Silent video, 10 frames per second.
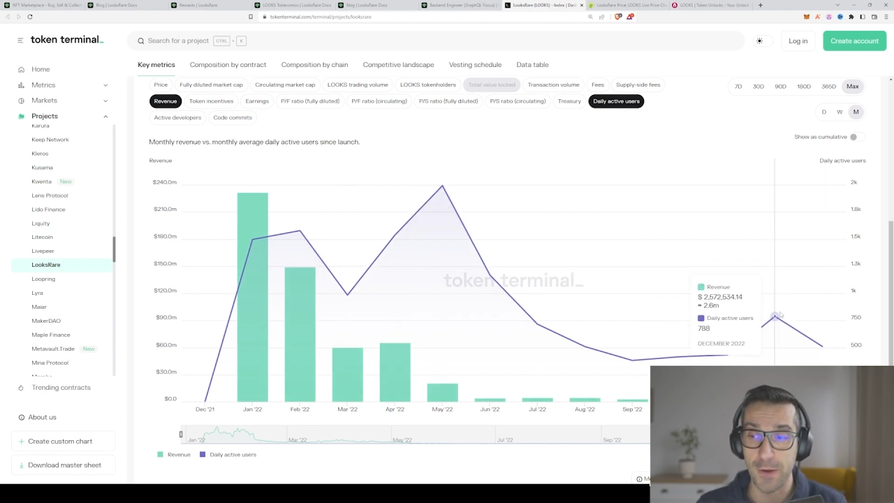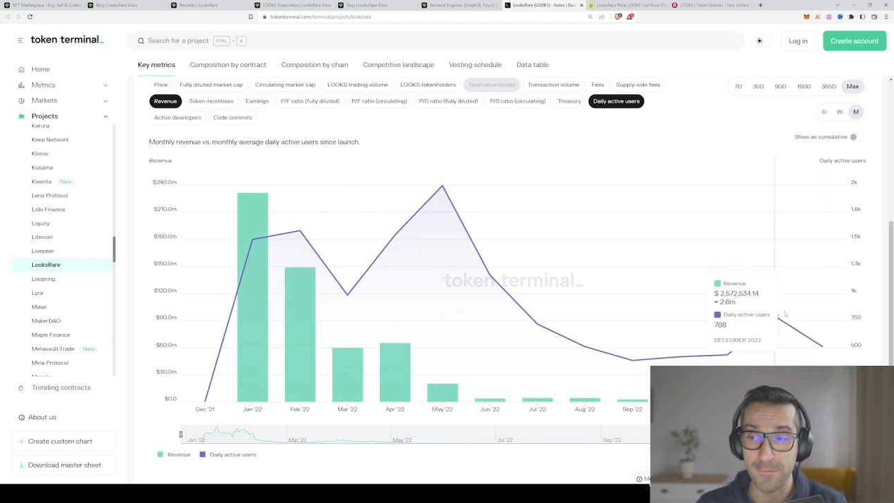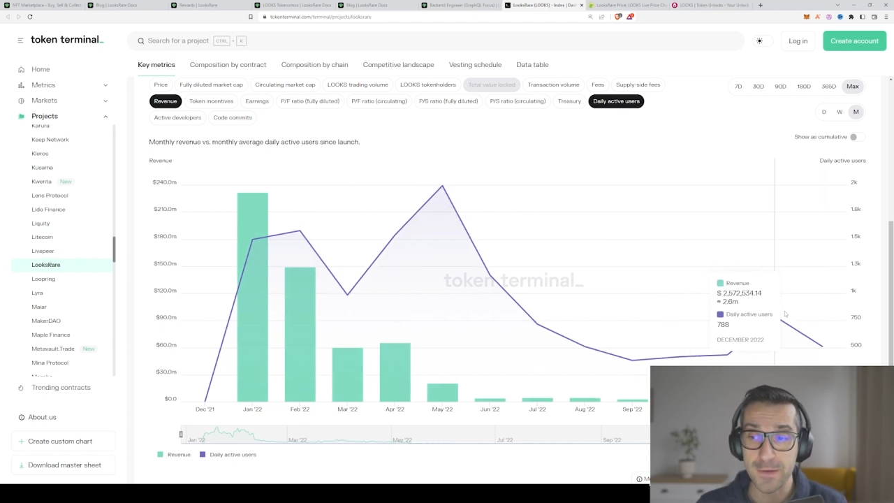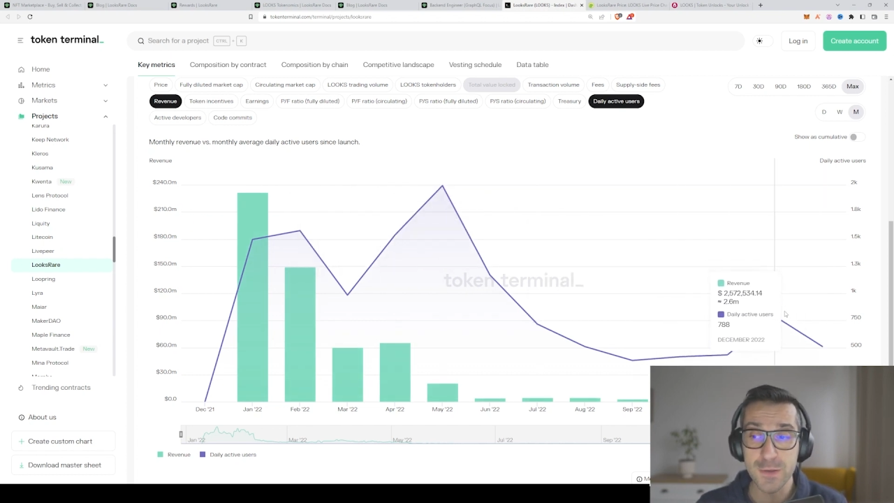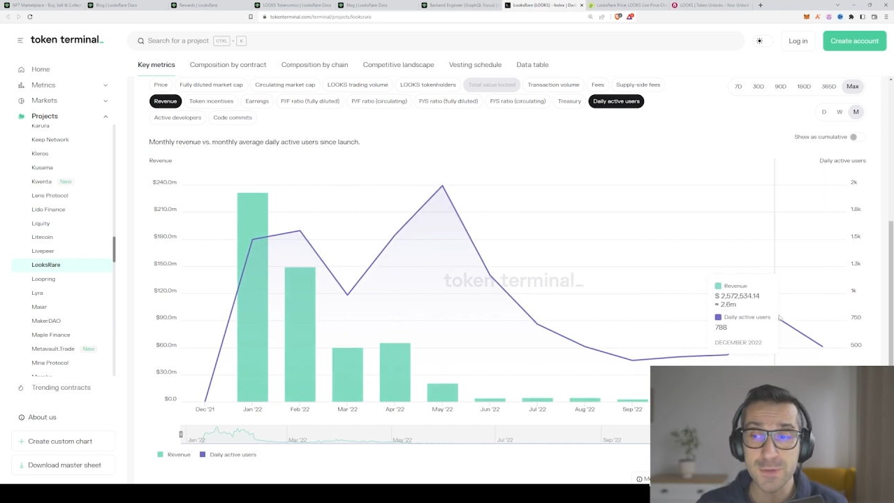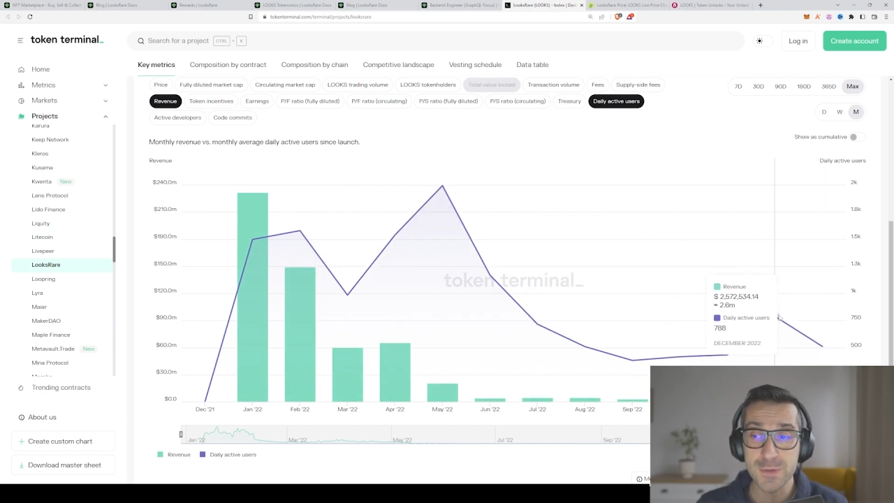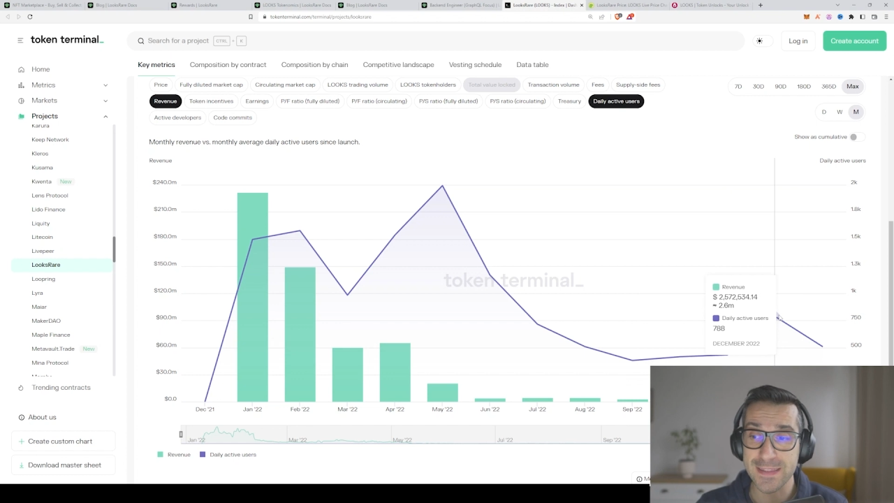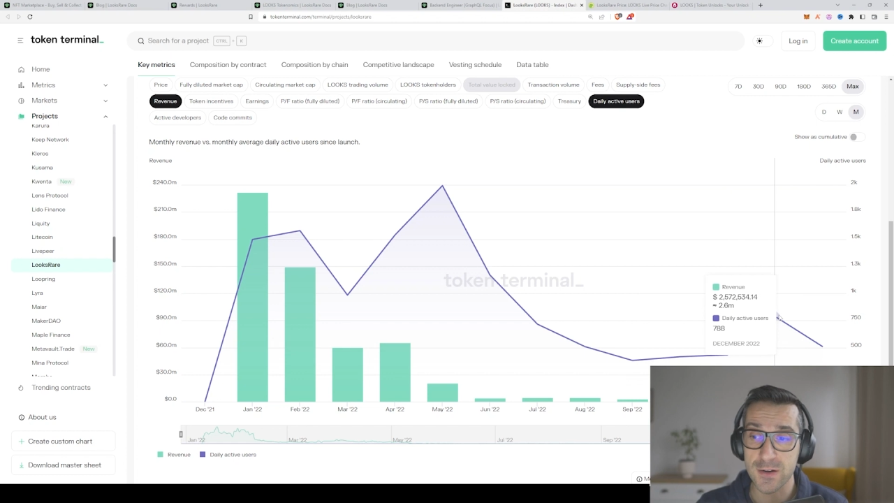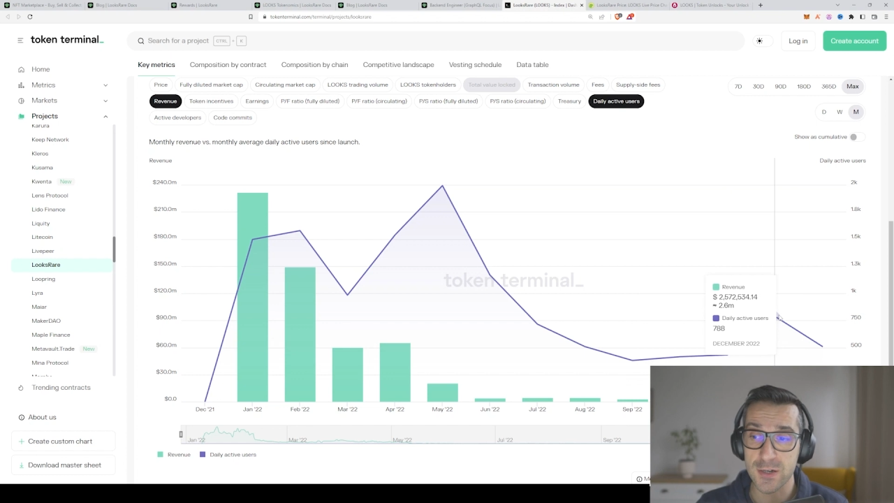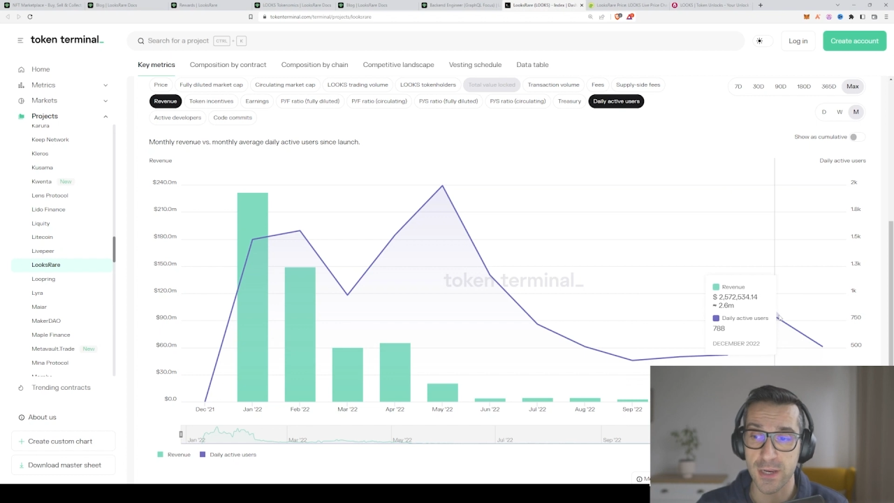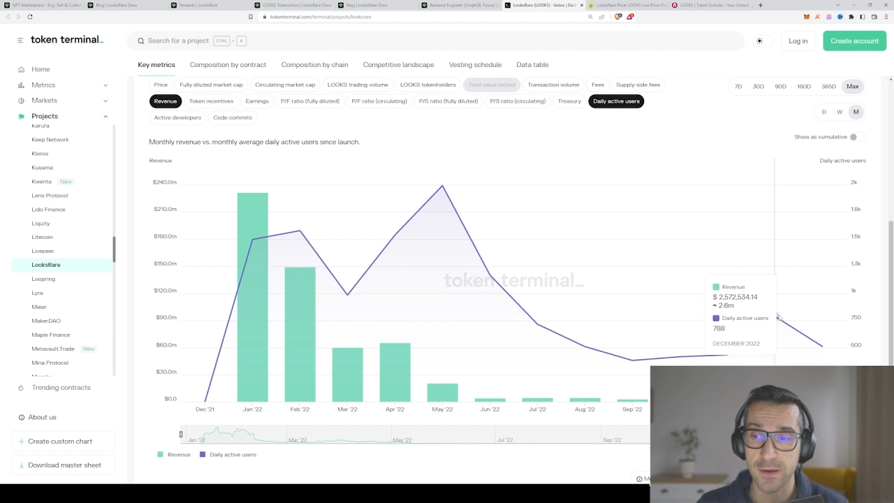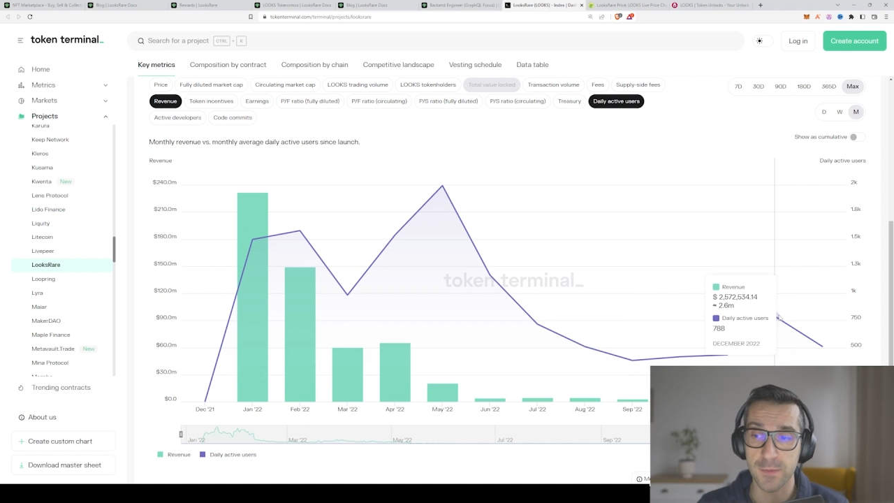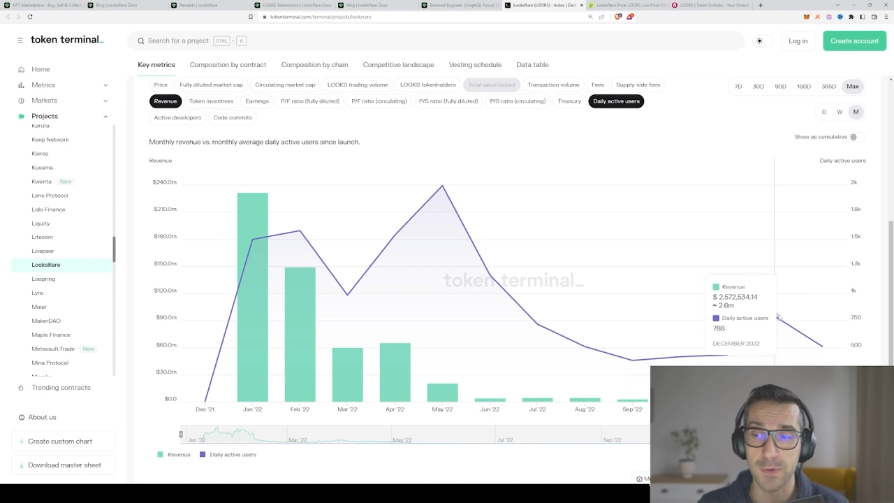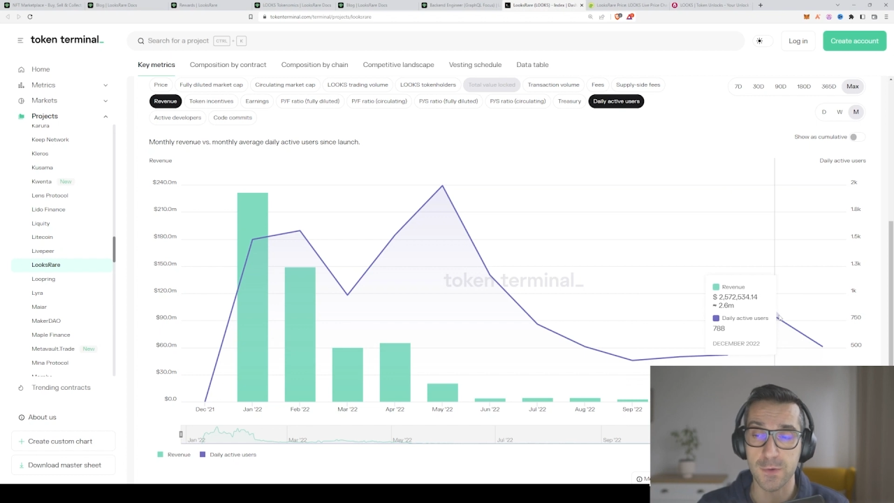revenue that they're sharing,